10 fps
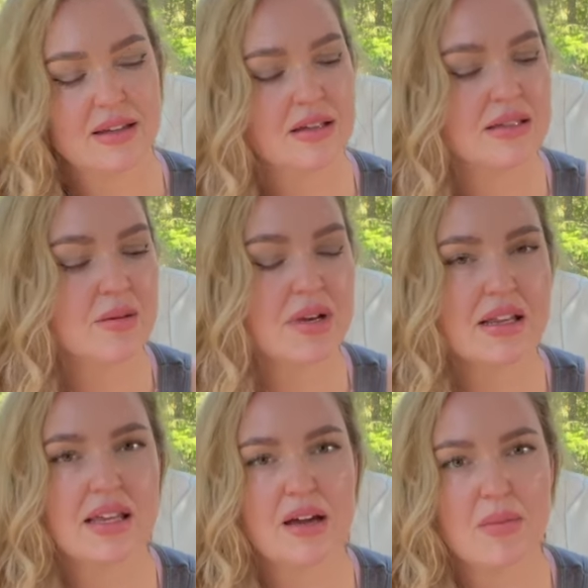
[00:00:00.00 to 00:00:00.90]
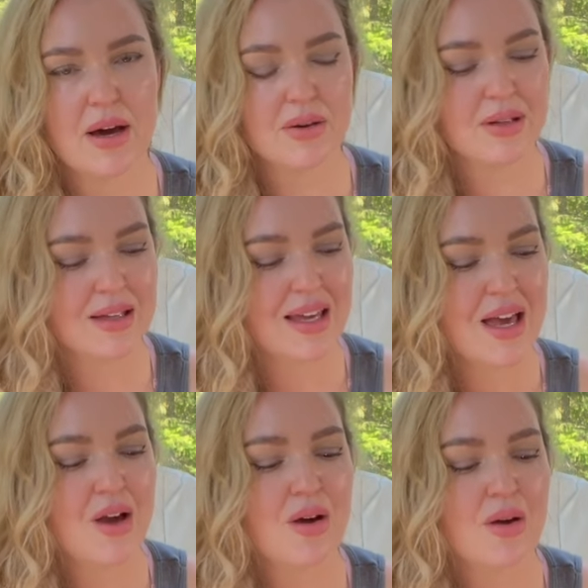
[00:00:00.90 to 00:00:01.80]
Something to think about.
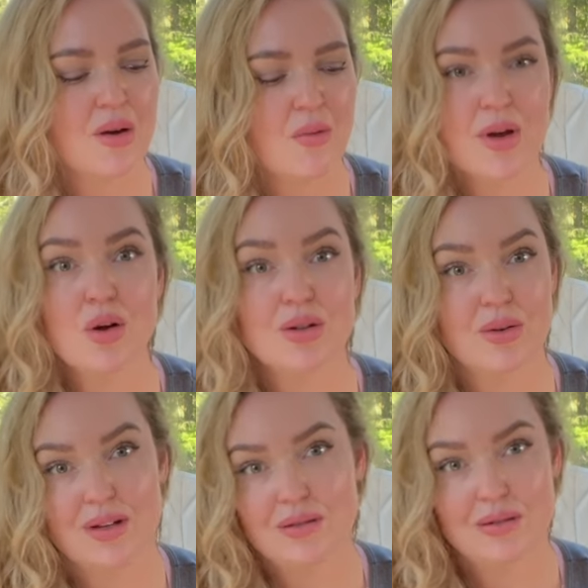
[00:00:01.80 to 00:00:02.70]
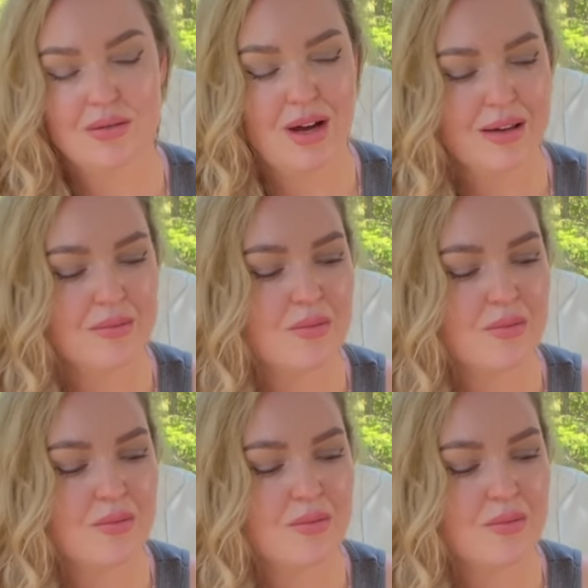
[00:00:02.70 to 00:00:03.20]
We all do it, right?